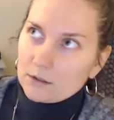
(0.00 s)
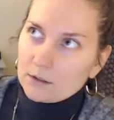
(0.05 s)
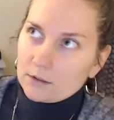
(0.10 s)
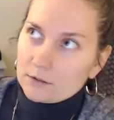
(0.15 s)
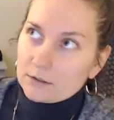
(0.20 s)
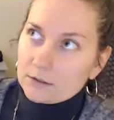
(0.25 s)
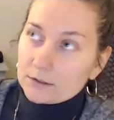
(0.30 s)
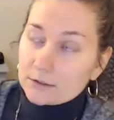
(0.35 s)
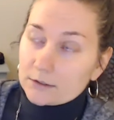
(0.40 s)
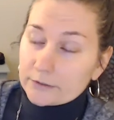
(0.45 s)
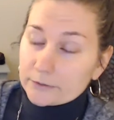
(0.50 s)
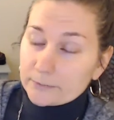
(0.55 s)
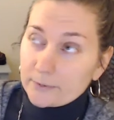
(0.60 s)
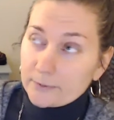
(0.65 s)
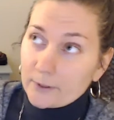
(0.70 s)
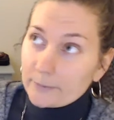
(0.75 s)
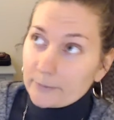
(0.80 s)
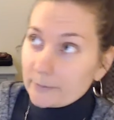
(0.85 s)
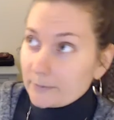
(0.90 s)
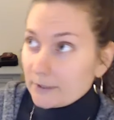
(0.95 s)
This is
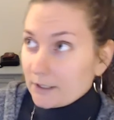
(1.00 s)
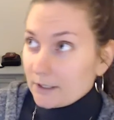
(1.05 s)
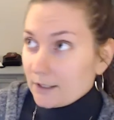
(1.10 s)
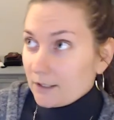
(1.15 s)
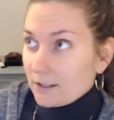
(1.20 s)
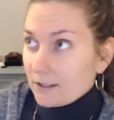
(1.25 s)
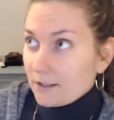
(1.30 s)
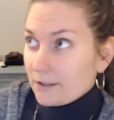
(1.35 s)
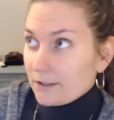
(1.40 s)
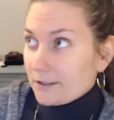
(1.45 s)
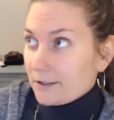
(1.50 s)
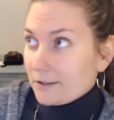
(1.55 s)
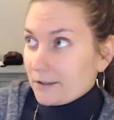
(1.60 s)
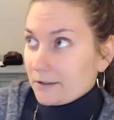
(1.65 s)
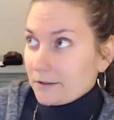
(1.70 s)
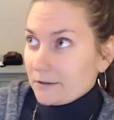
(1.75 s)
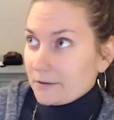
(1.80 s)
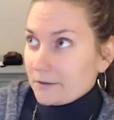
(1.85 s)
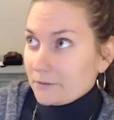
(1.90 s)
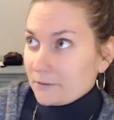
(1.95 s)
probably
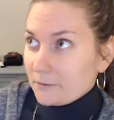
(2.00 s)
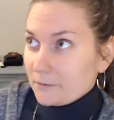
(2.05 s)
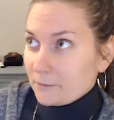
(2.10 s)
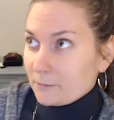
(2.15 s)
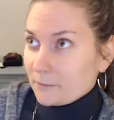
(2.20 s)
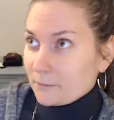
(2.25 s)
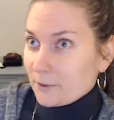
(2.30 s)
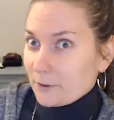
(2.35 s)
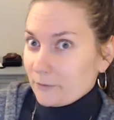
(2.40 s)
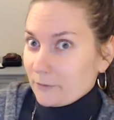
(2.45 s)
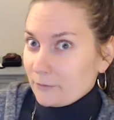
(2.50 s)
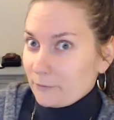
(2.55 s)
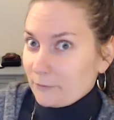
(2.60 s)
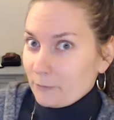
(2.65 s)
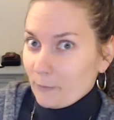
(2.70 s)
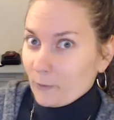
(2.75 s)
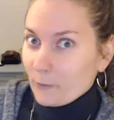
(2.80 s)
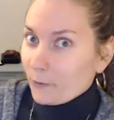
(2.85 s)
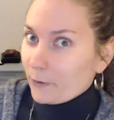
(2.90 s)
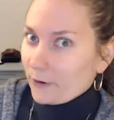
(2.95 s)
one of
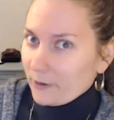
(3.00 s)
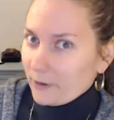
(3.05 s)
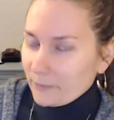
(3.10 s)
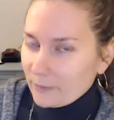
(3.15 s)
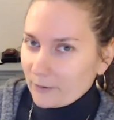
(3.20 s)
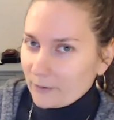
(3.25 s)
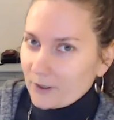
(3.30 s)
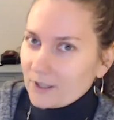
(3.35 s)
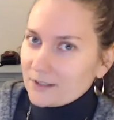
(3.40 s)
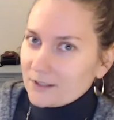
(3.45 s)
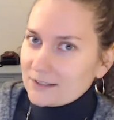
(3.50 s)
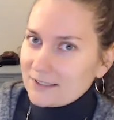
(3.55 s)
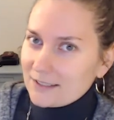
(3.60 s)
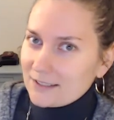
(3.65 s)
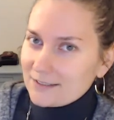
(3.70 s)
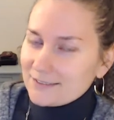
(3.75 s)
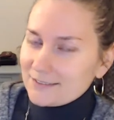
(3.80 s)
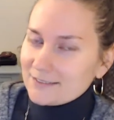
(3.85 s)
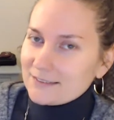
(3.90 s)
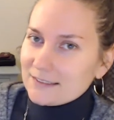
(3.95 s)
more important
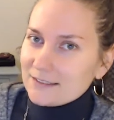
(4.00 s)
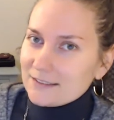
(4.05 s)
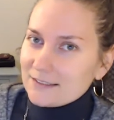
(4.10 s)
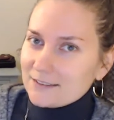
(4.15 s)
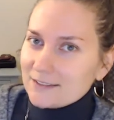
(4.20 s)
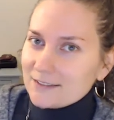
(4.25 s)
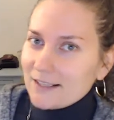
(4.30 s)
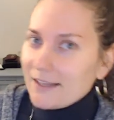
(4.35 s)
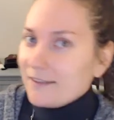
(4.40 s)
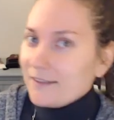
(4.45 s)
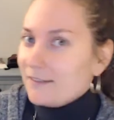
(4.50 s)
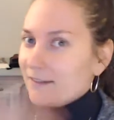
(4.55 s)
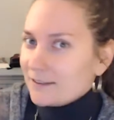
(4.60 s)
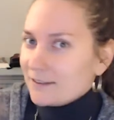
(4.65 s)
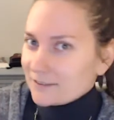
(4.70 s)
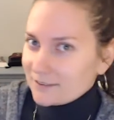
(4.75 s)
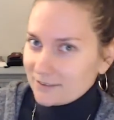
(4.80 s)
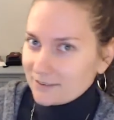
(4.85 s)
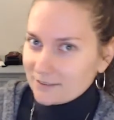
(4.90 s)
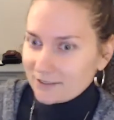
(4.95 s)
sentences in
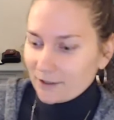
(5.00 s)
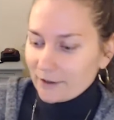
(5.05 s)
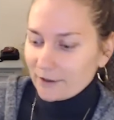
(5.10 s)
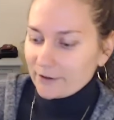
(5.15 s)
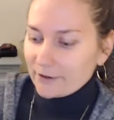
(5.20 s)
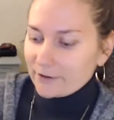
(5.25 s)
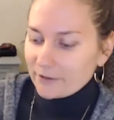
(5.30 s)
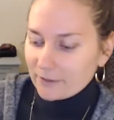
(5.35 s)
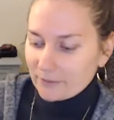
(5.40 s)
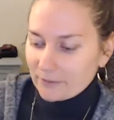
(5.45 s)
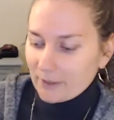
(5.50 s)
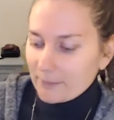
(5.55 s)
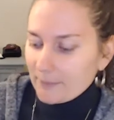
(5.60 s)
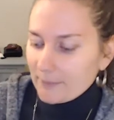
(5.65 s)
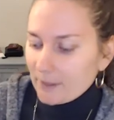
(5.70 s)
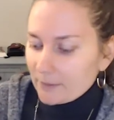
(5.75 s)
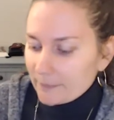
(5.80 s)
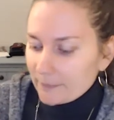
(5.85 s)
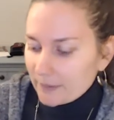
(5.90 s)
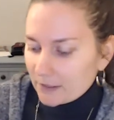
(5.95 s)
this entire
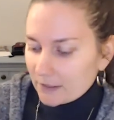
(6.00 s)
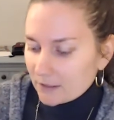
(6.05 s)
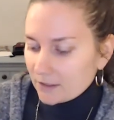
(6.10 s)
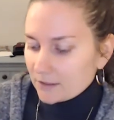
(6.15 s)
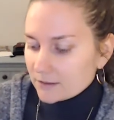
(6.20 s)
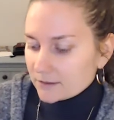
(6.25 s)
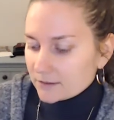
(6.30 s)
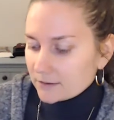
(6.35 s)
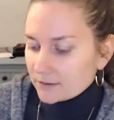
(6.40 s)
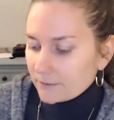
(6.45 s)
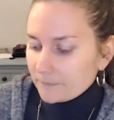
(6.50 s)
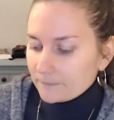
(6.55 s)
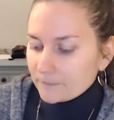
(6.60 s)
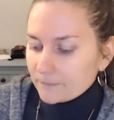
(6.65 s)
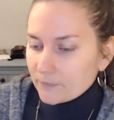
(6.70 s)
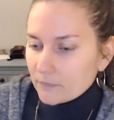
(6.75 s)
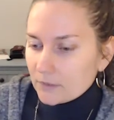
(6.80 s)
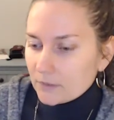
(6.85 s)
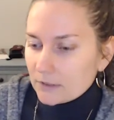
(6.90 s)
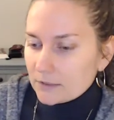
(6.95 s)
agreement because,
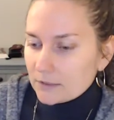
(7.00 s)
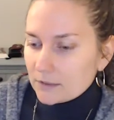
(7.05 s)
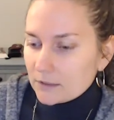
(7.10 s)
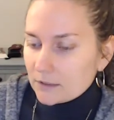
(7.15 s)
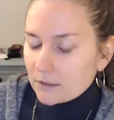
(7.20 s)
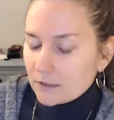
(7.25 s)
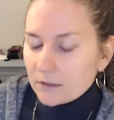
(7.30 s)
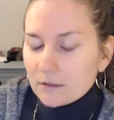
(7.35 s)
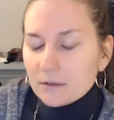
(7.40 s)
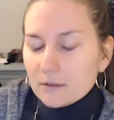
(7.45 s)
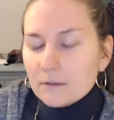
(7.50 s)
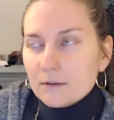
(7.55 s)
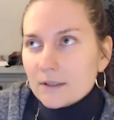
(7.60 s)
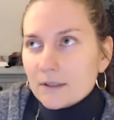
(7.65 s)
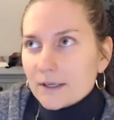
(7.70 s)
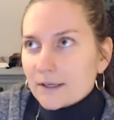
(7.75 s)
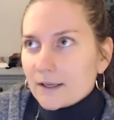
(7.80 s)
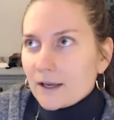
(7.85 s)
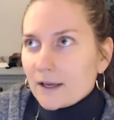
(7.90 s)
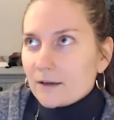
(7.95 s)
you know,
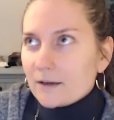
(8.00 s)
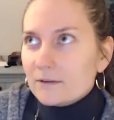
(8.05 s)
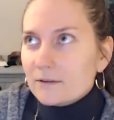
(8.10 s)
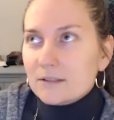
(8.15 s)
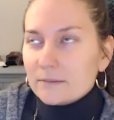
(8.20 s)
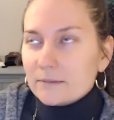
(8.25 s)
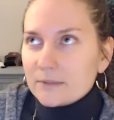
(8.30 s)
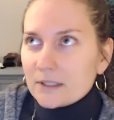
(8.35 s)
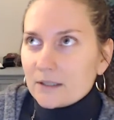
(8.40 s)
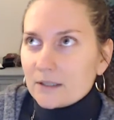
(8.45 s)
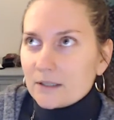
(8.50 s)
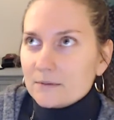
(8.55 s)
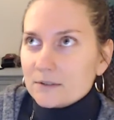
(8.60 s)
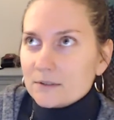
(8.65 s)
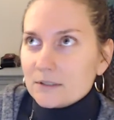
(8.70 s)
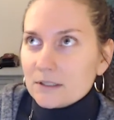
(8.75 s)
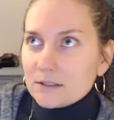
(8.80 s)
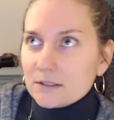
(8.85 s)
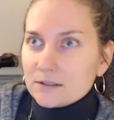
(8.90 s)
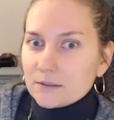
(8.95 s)
like how sometimes
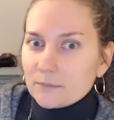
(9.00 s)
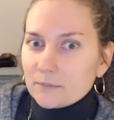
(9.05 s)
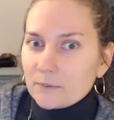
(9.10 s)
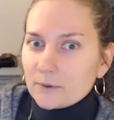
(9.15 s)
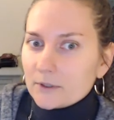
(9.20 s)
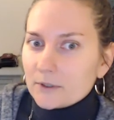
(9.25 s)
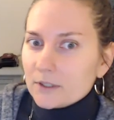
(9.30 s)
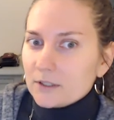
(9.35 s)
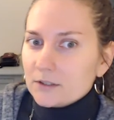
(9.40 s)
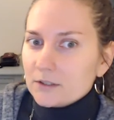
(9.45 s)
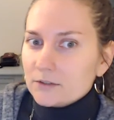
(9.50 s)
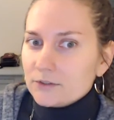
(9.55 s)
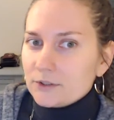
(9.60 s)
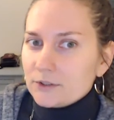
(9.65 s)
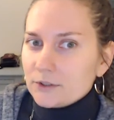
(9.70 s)
it's important to